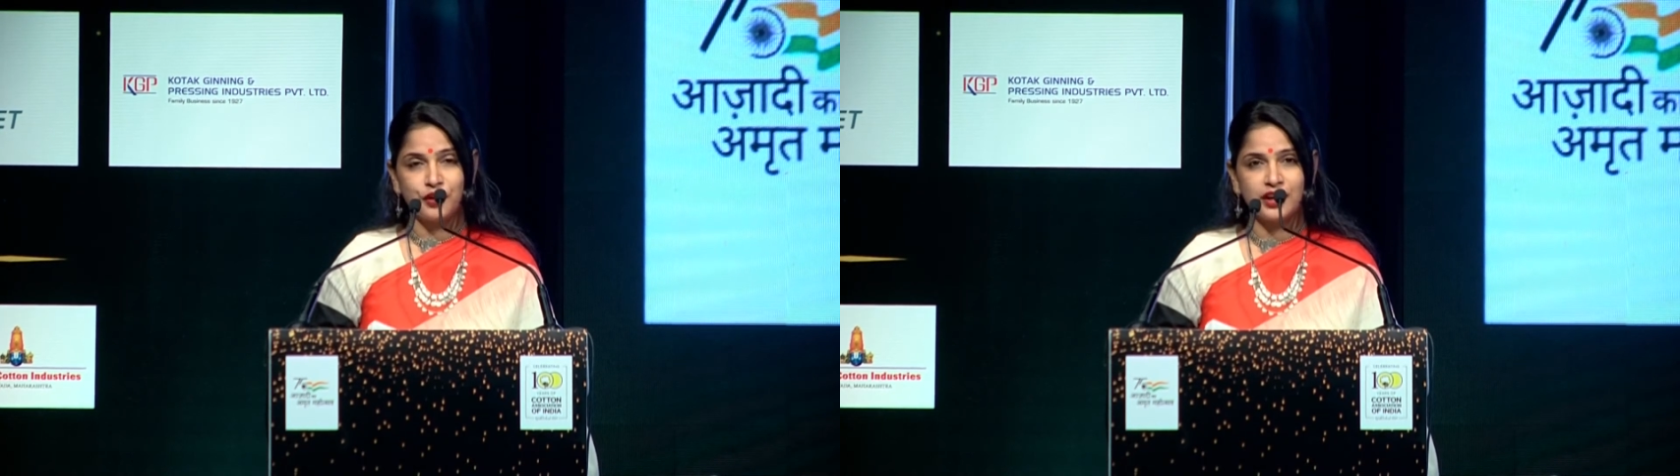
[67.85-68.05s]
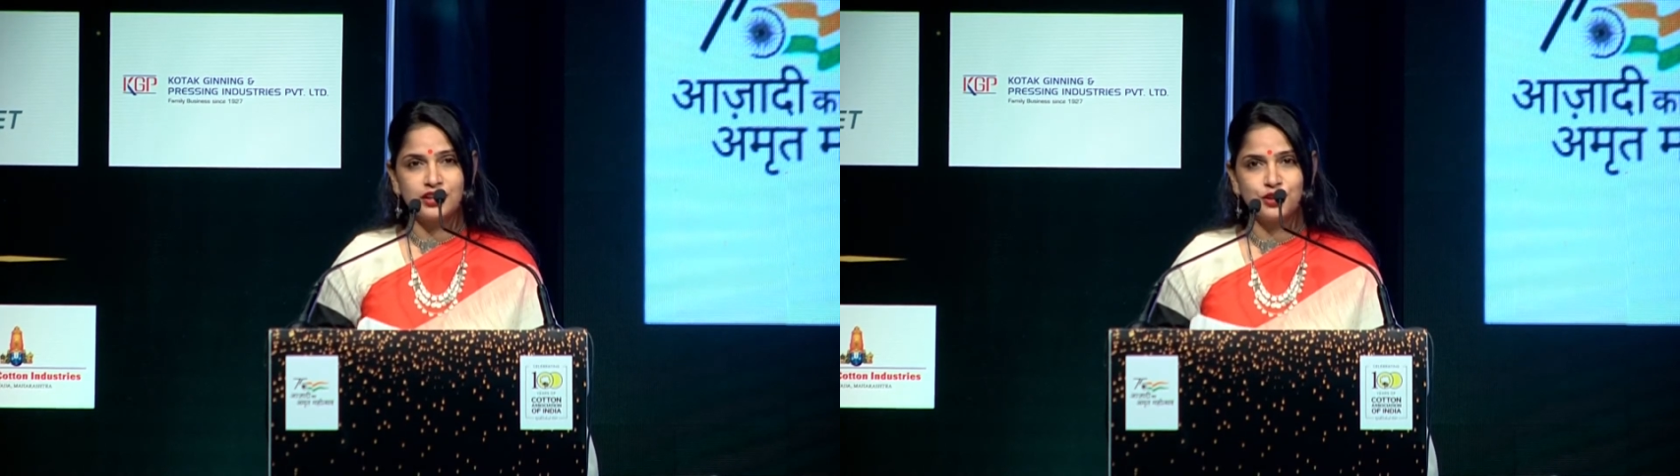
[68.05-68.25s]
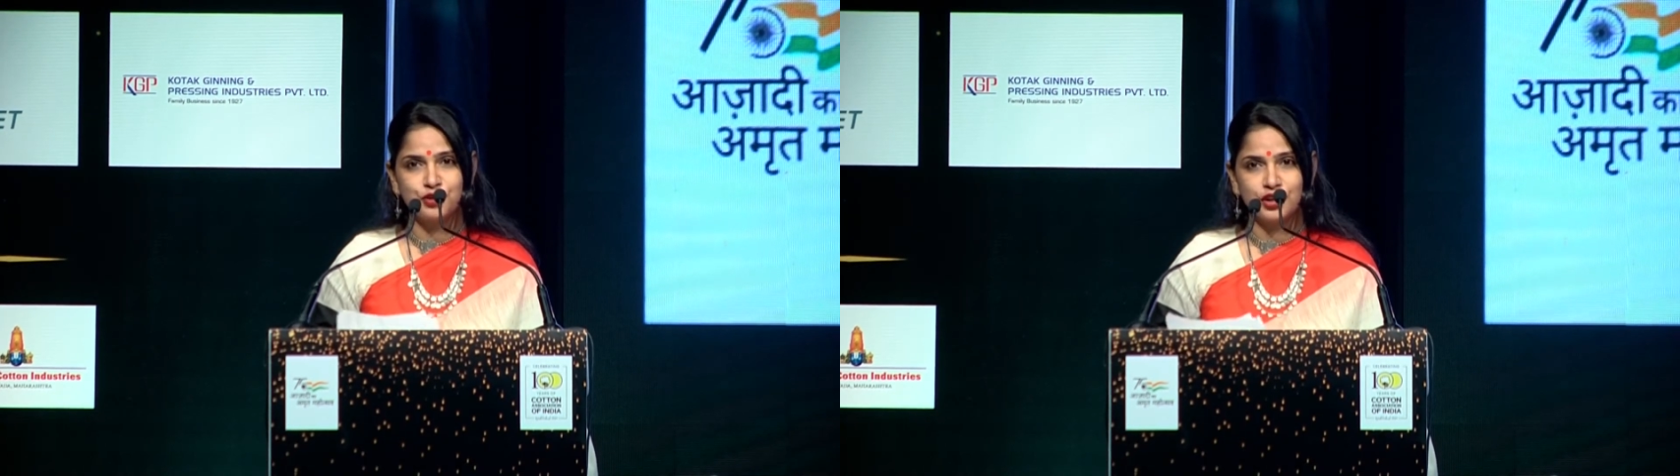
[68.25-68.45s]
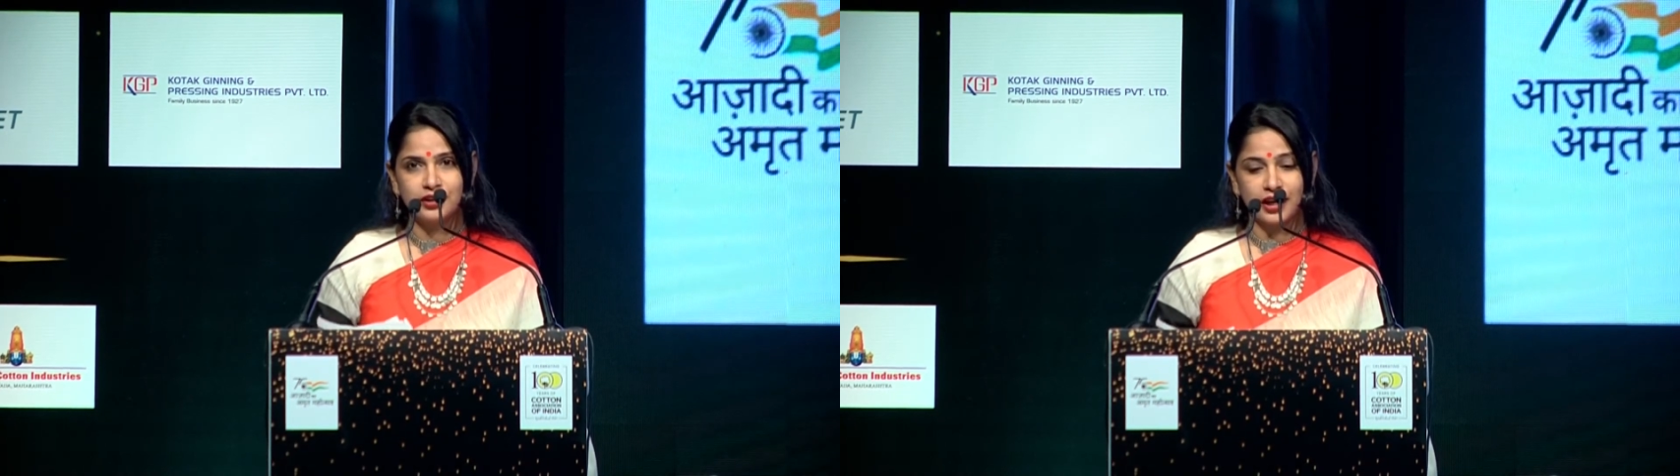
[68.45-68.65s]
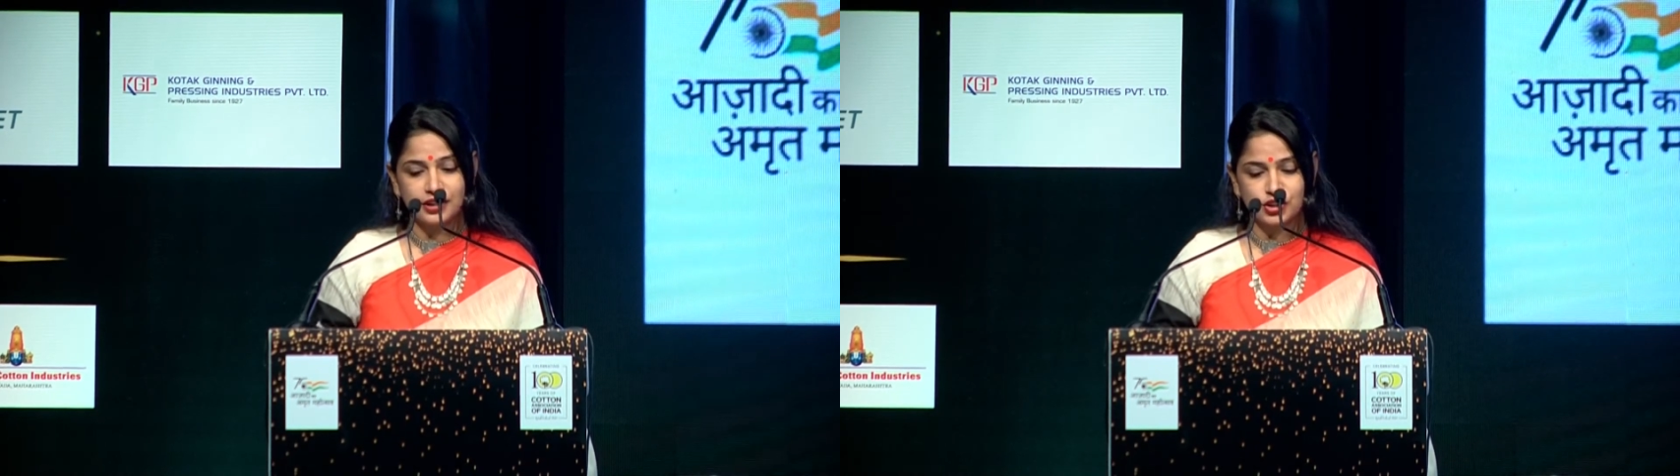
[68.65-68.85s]
endeavor
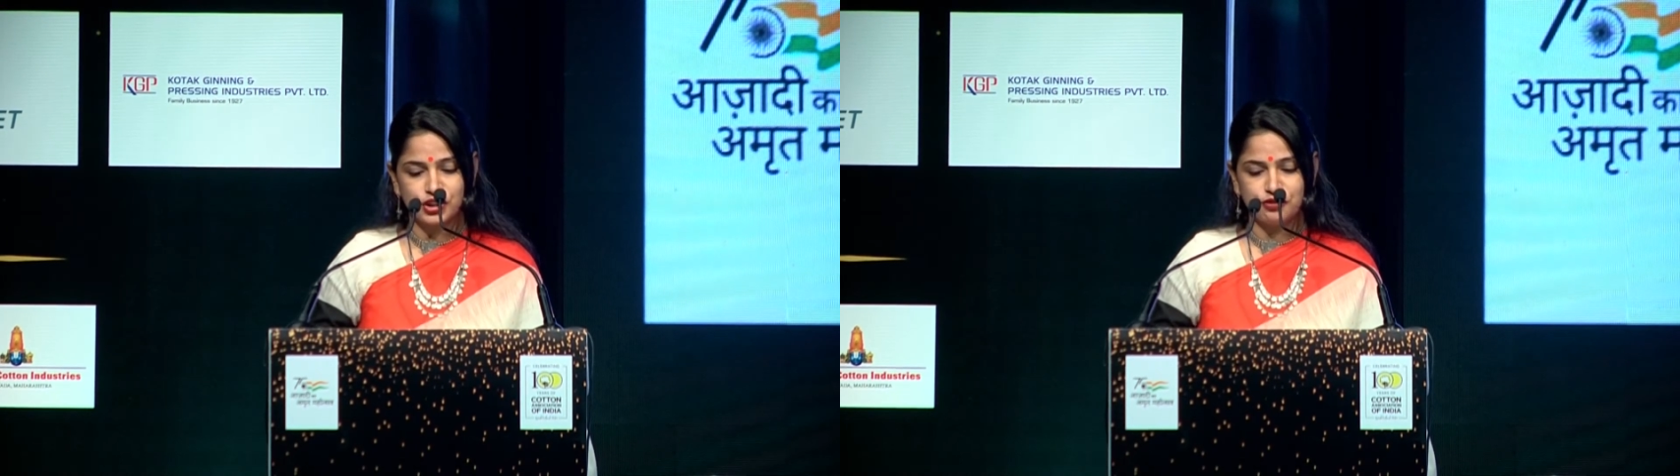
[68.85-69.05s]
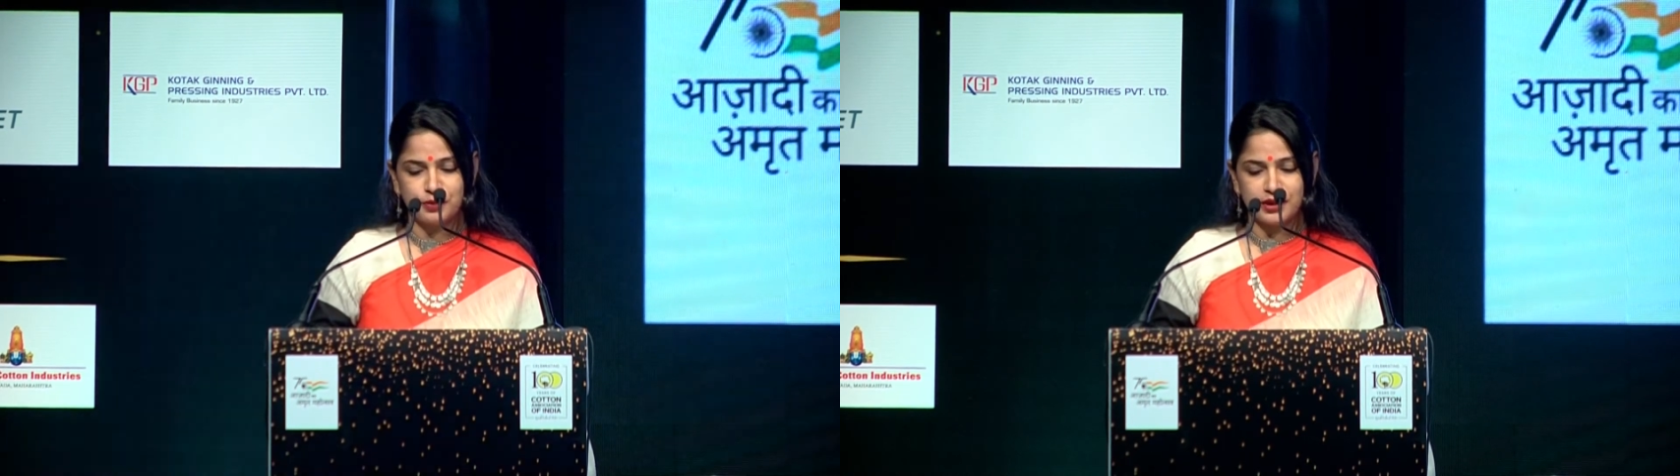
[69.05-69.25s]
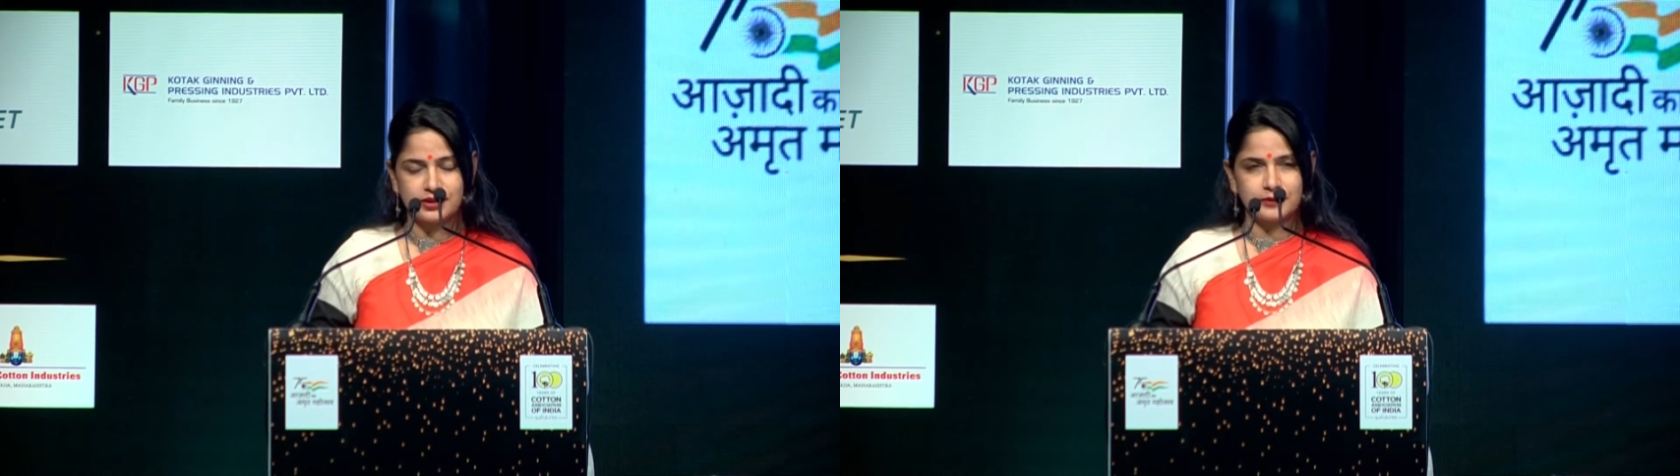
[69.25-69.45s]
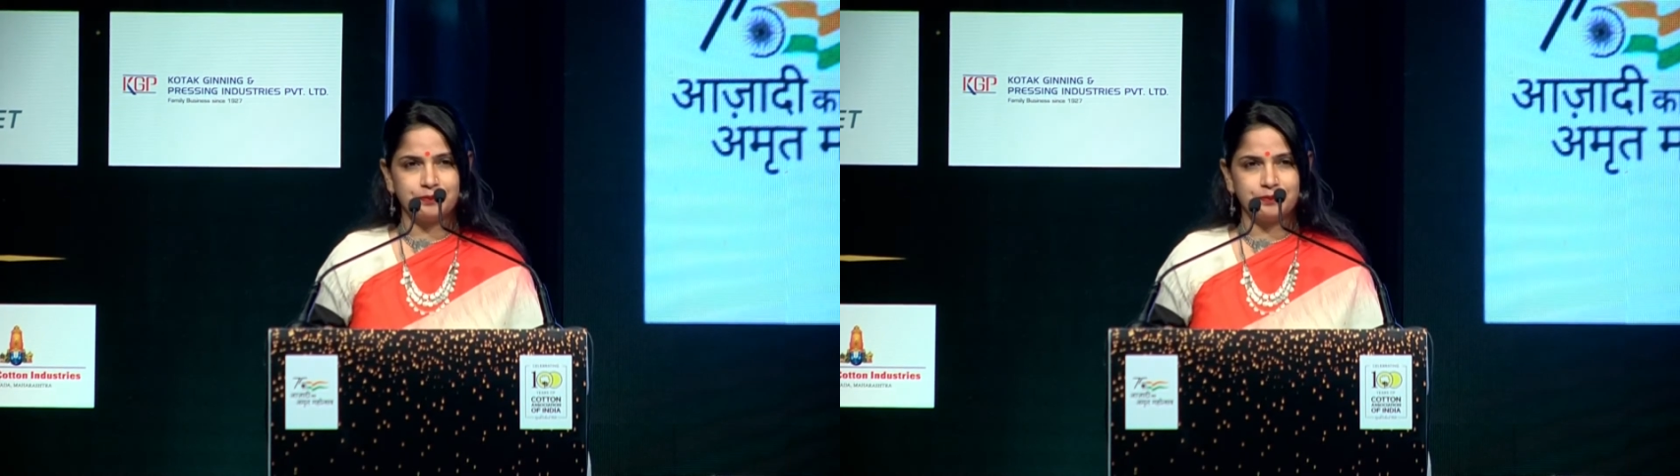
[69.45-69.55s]
and achievement.